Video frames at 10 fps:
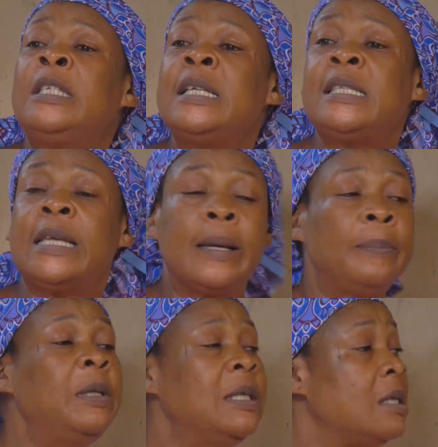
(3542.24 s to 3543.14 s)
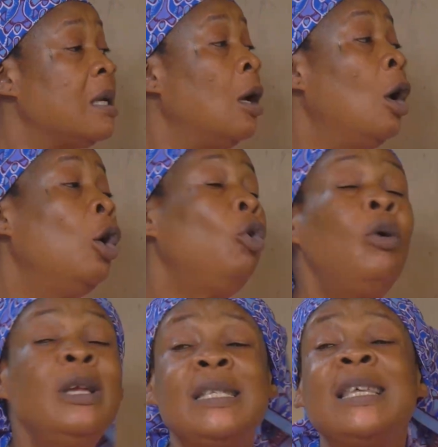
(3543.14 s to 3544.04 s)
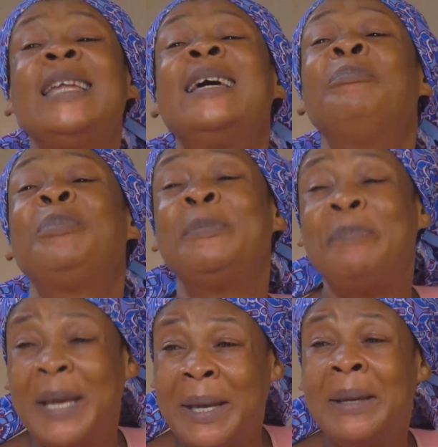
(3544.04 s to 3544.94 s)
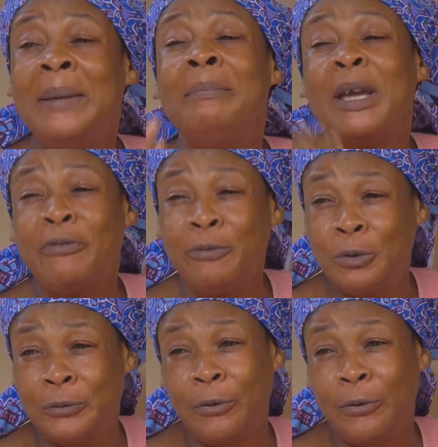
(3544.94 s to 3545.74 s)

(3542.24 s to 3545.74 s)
Jessica, please go inside and prepare my food